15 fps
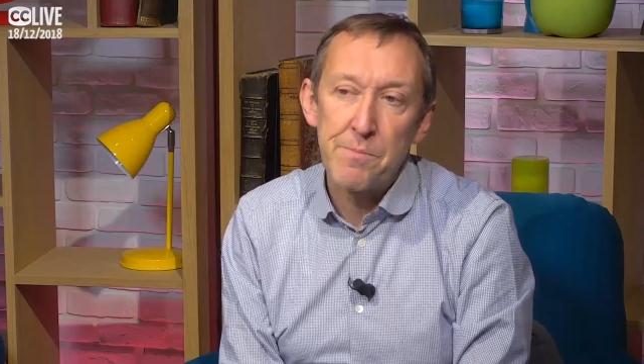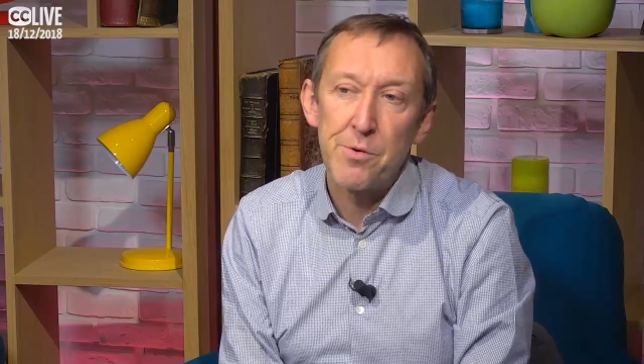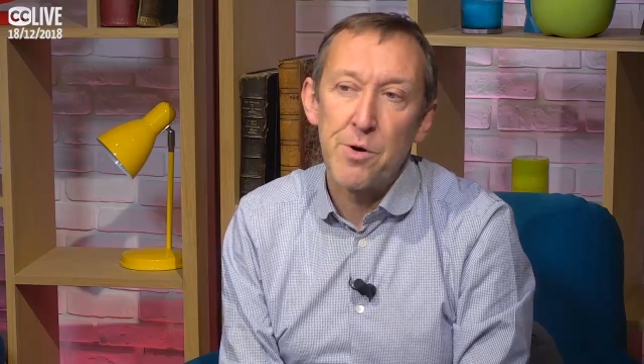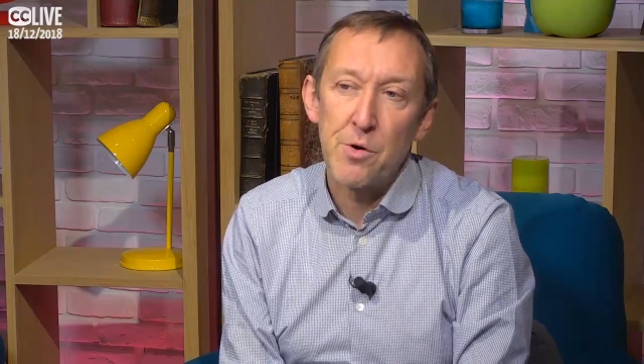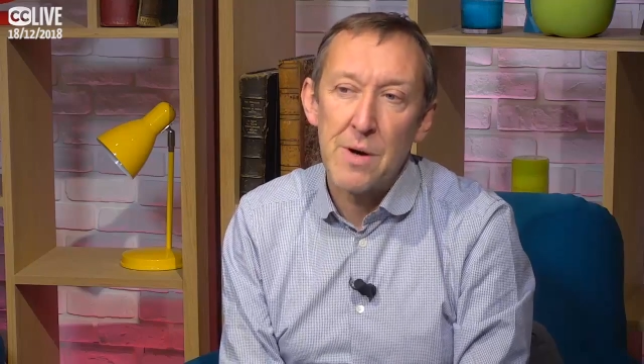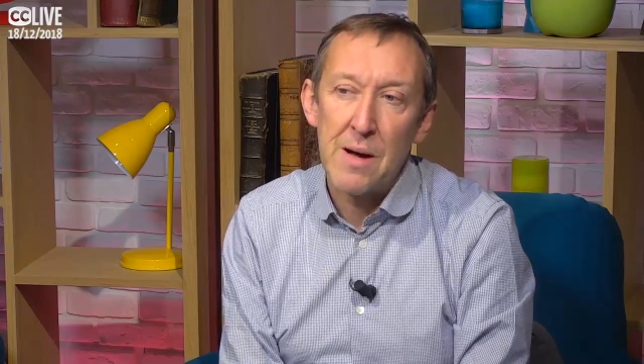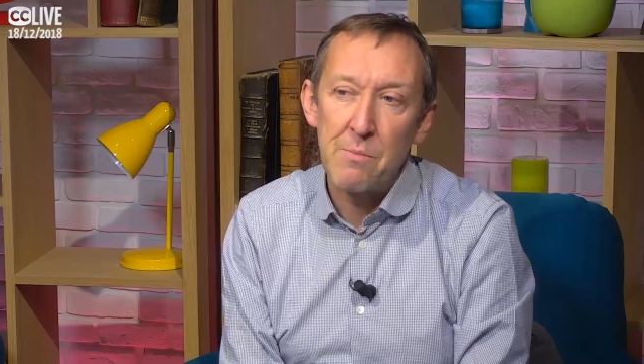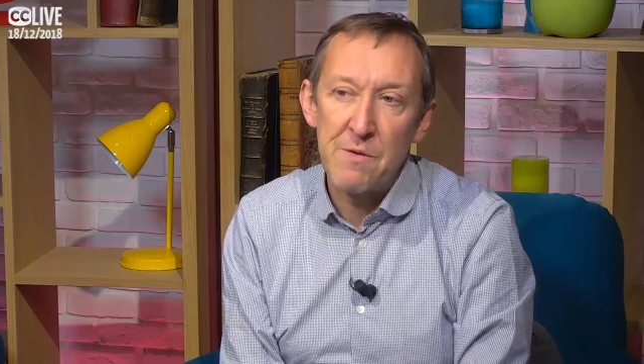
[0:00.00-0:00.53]

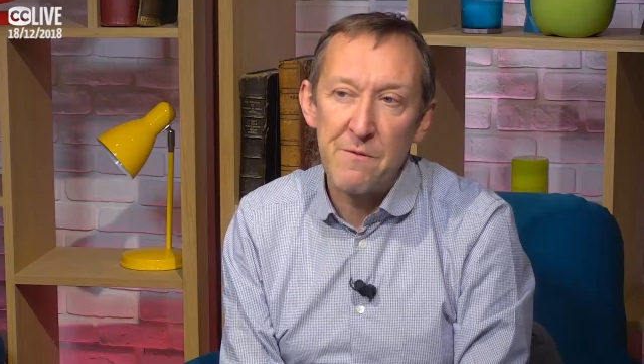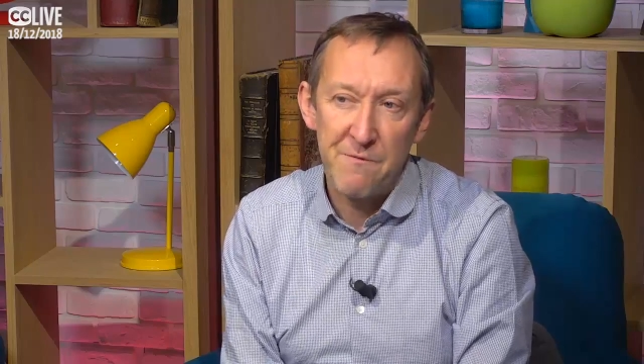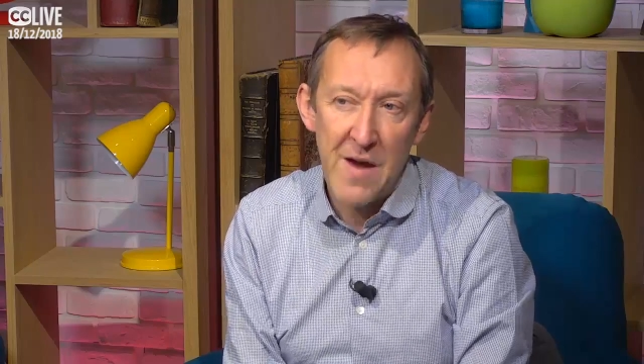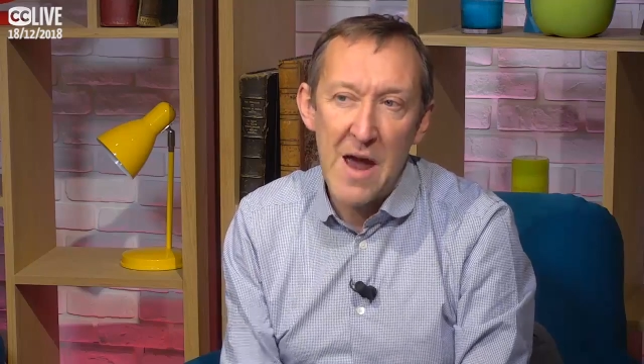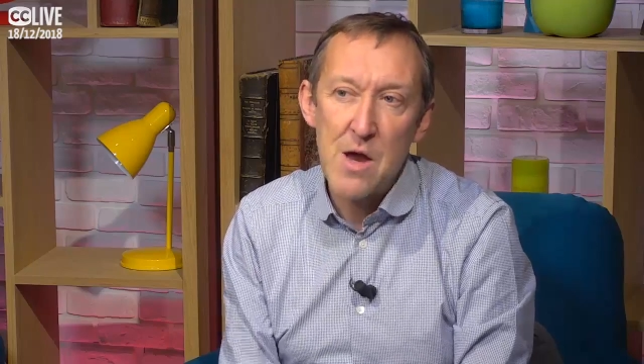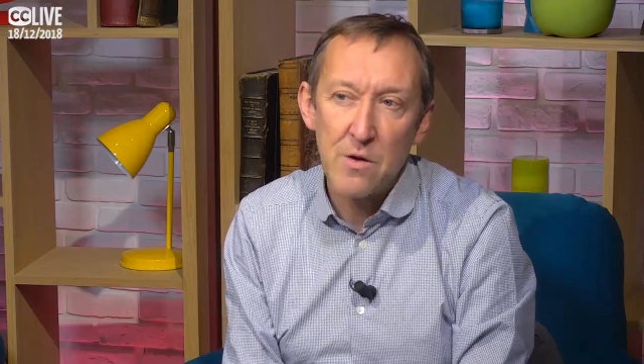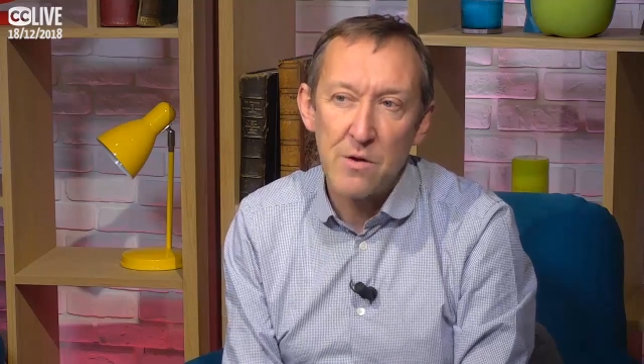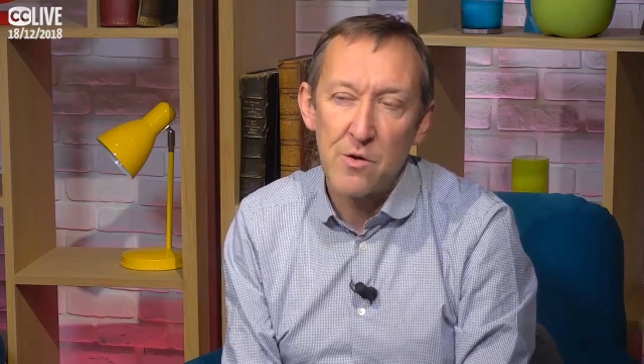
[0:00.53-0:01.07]
program with
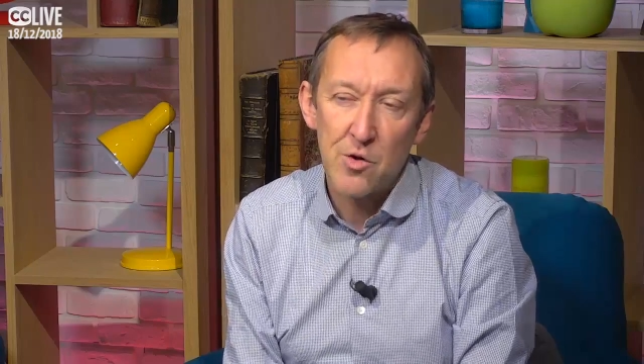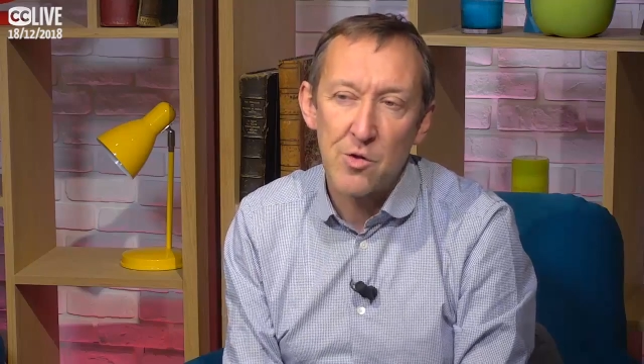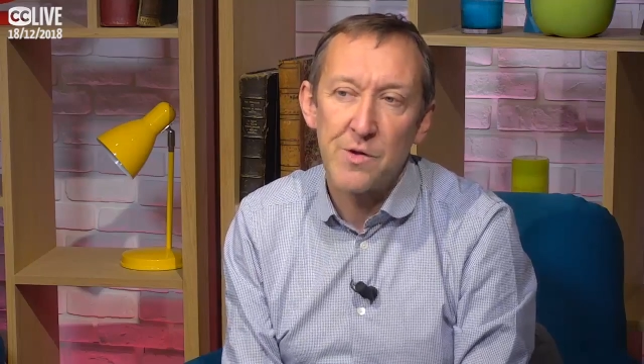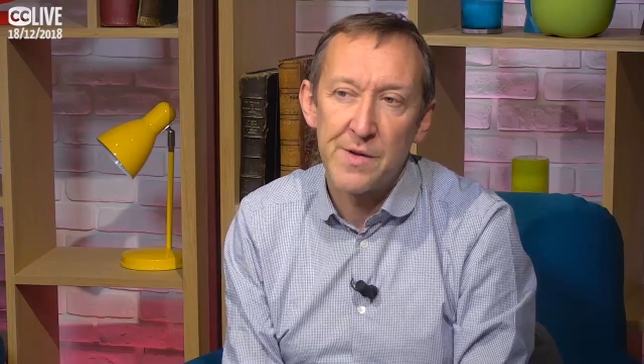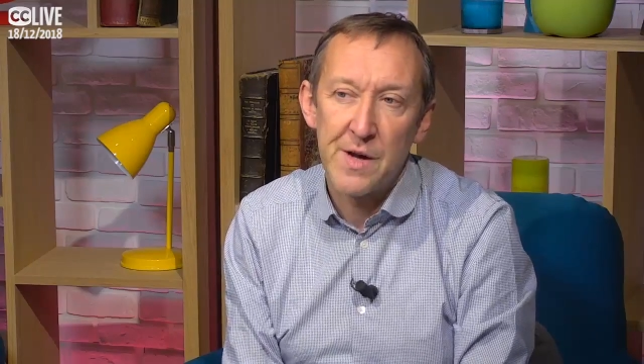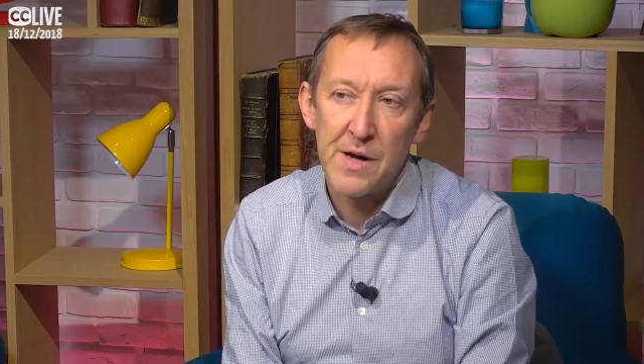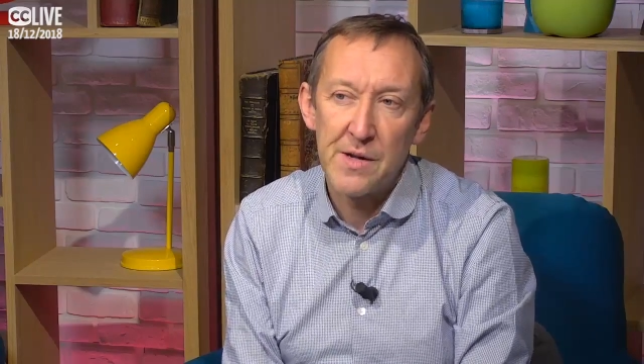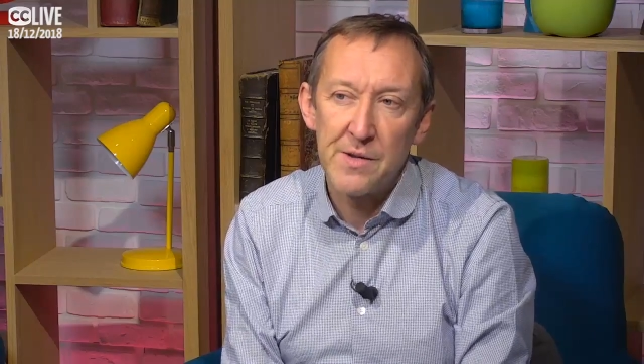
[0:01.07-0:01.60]
various social
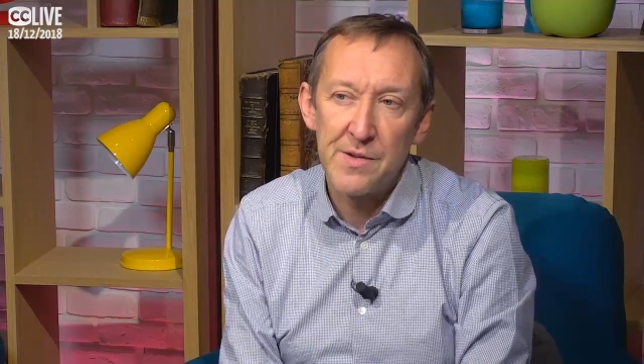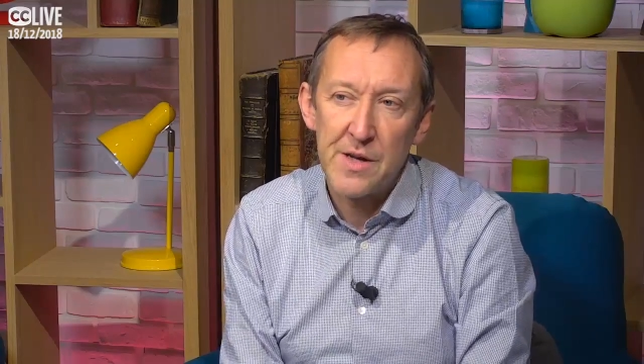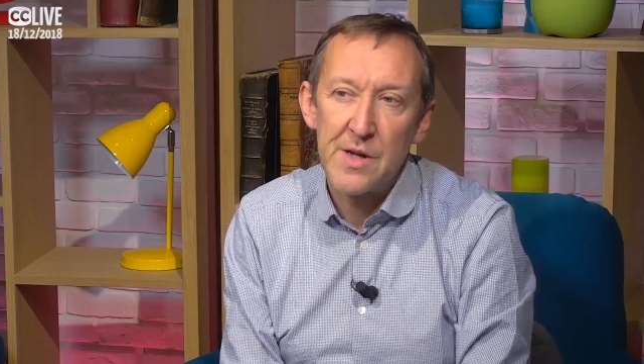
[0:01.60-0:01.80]
science,